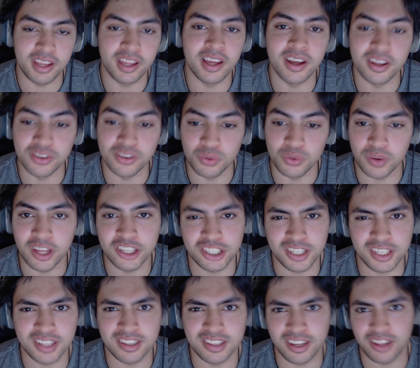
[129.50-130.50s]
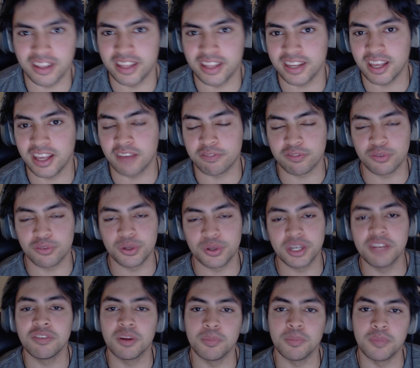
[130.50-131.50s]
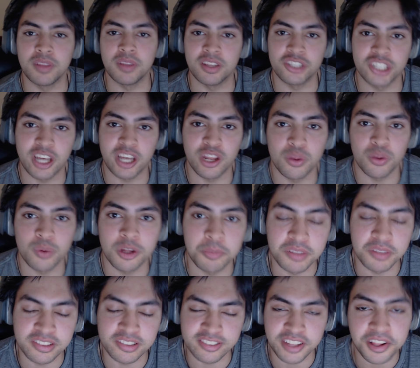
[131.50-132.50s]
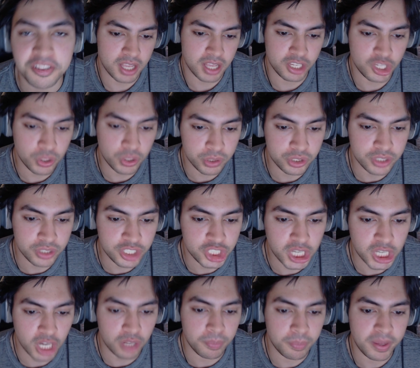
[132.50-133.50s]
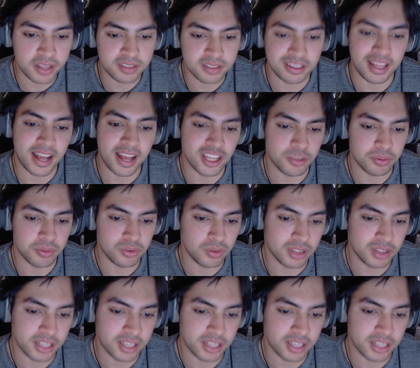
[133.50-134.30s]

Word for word: uh, duration until I got freed from the Shadow Realm itself. Usually shadow bans last between